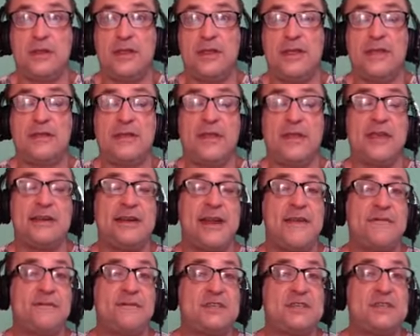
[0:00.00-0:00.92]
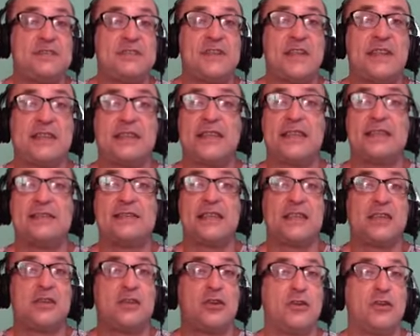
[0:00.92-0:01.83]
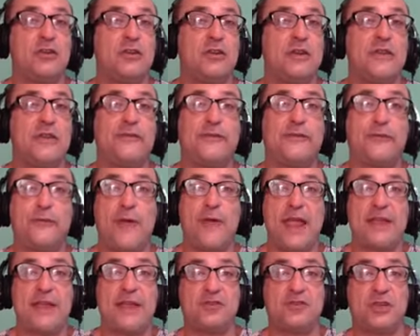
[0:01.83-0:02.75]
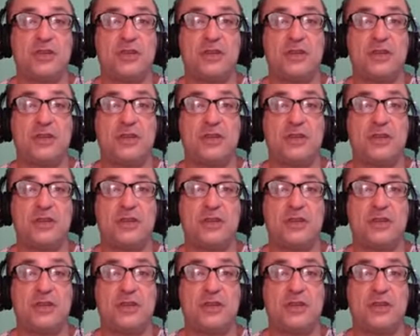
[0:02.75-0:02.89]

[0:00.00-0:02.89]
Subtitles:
had an emphasis on things like, learning French.